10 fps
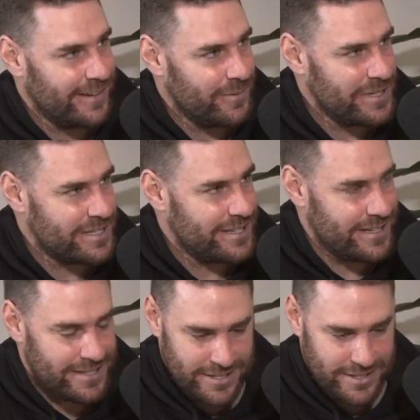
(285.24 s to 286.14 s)
Went
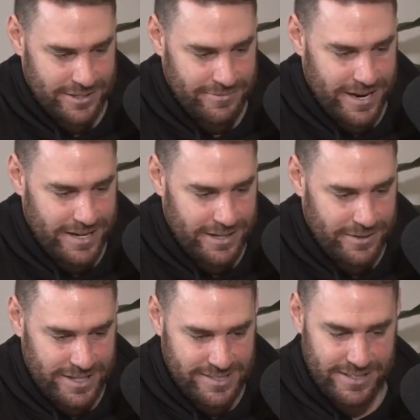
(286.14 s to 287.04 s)
to do radio
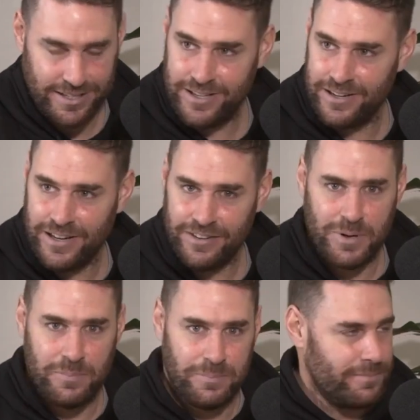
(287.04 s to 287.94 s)
with SEN and left
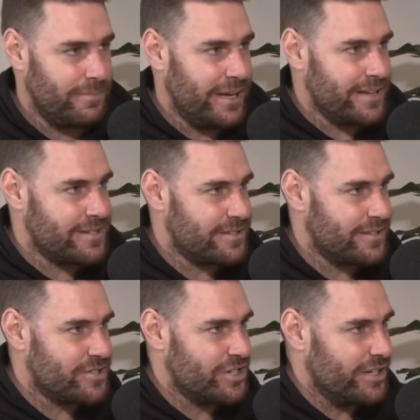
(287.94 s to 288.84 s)
my mouse in
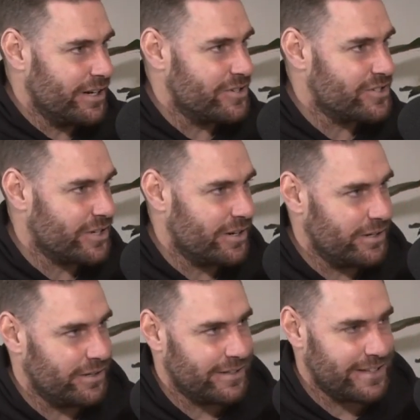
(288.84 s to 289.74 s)
the studio.
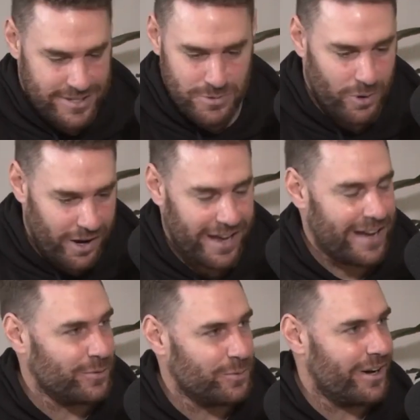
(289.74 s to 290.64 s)
So this is why I
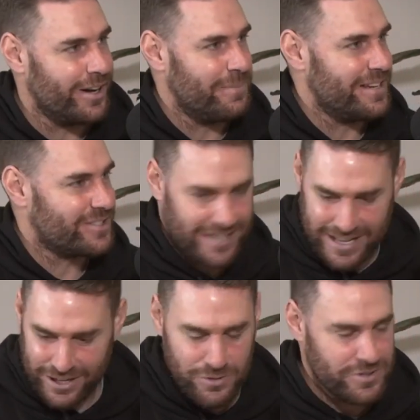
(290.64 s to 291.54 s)
have a wired mouse. So I
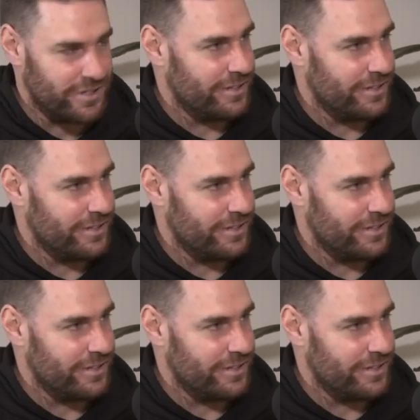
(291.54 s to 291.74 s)
can't lose it.